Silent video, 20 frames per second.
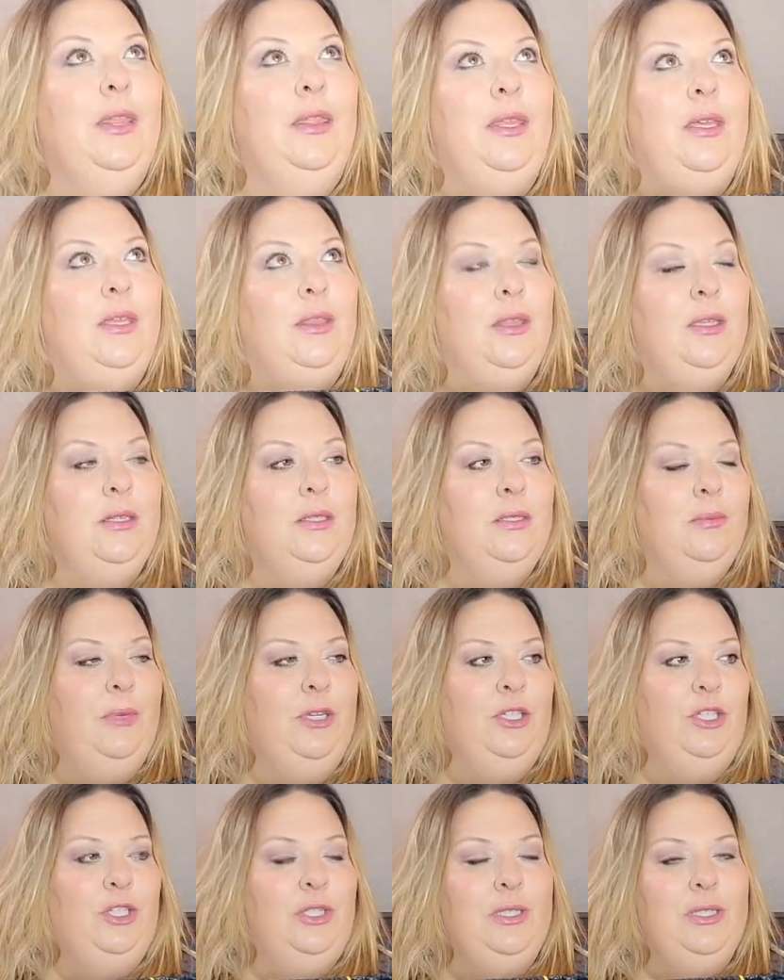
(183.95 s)
I think the
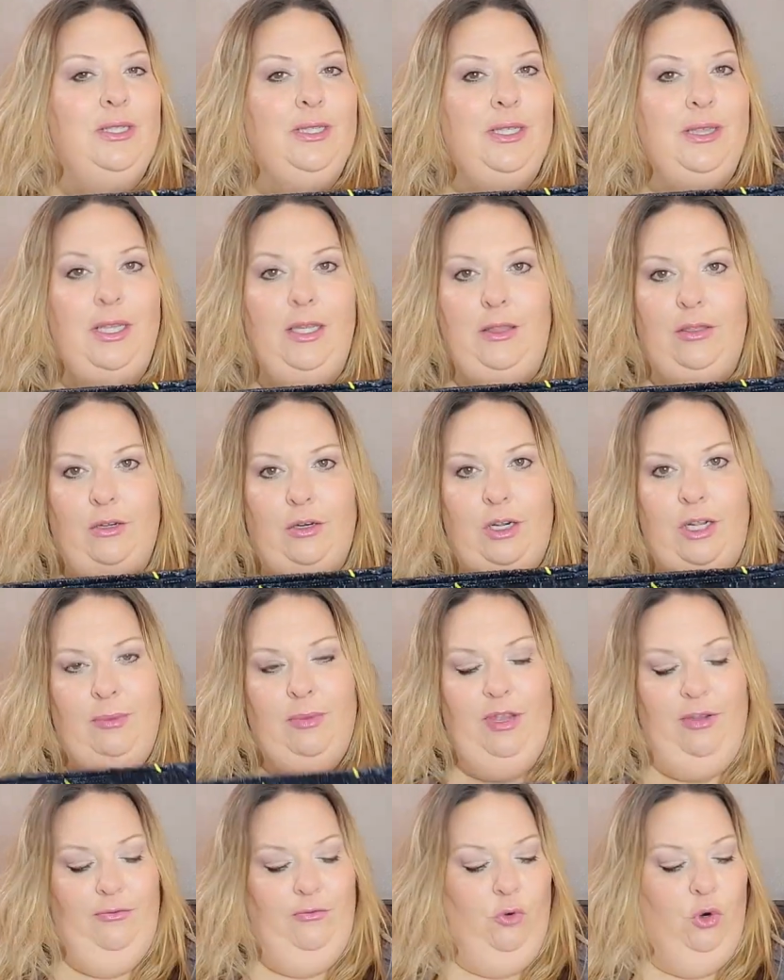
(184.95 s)
dimensions said like 30
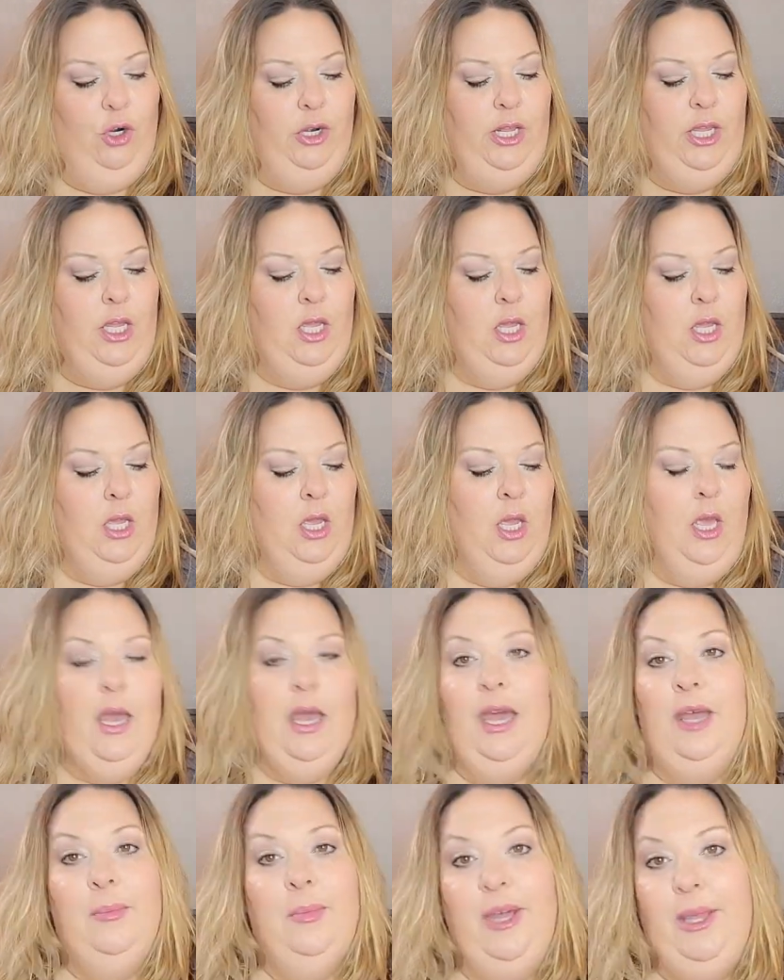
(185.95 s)
by 40
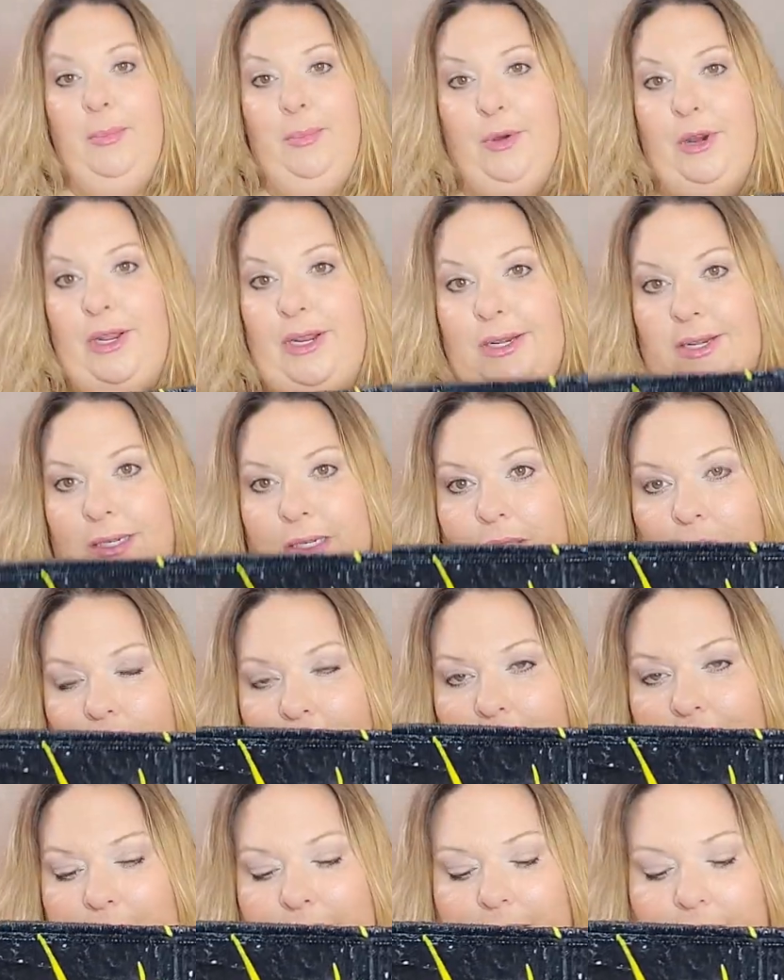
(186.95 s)
and my brain didn't
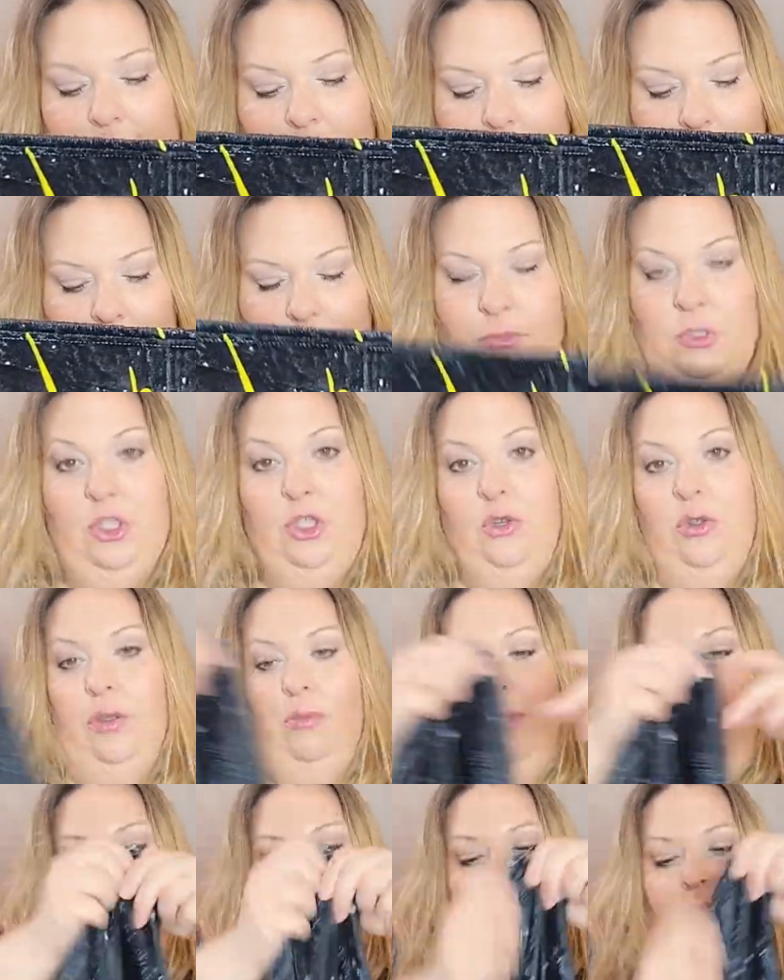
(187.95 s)
really do
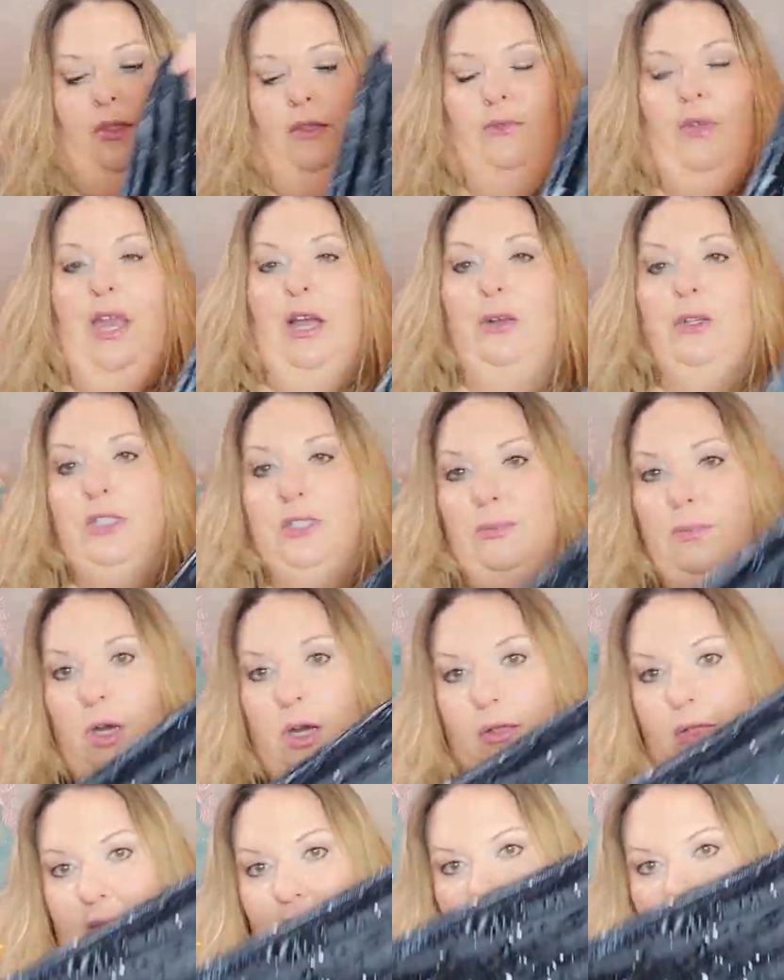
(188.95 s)
the math of how small